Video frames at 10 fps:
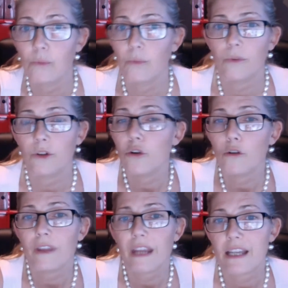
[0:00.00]
you're
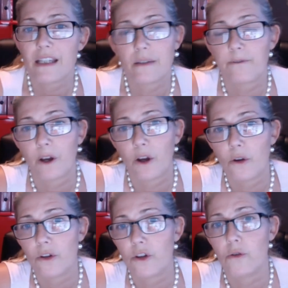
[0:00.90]
at the end of the
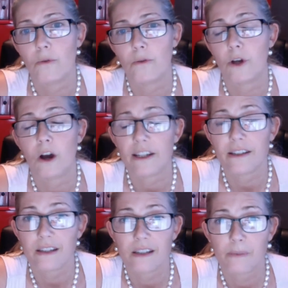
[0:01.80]
phone. Your
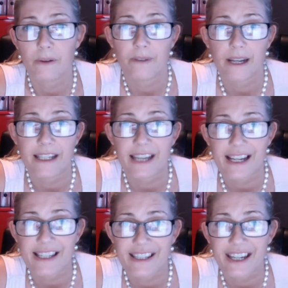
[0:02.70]
guidance has been
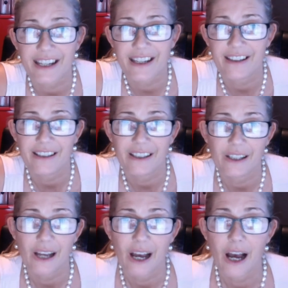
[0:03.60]
fantastic.
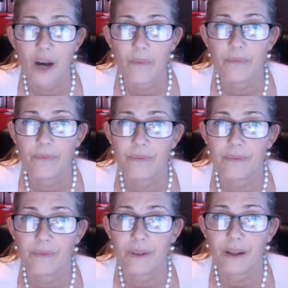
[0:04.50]
Um,
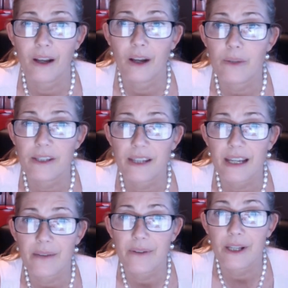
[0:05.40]
and I would say
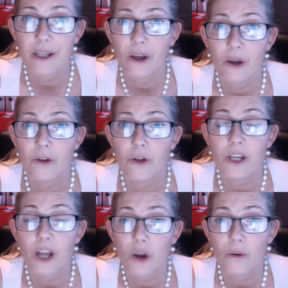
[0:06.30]
give it a go. You
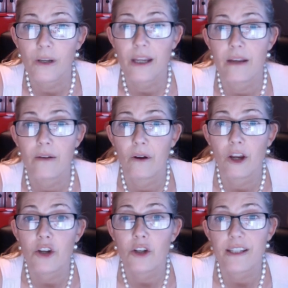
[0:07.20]
can only, are
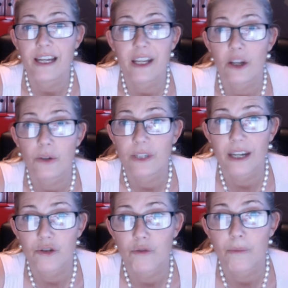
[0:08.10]
you going to say no to
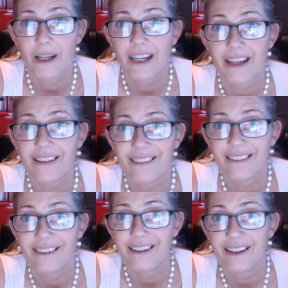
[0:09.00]
extra money
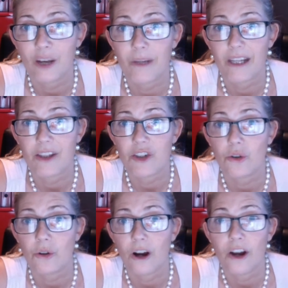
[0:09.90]
coming in the
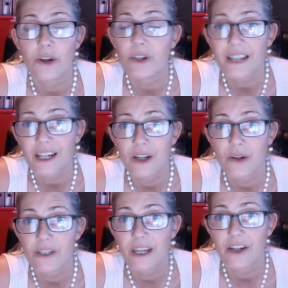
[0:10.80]
door? Are you going to say no
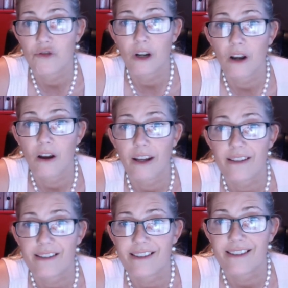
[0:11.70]
to extra
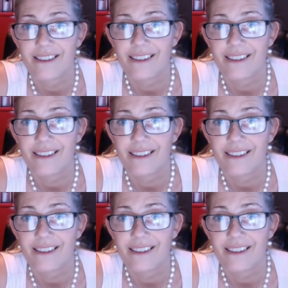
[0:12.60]
clients?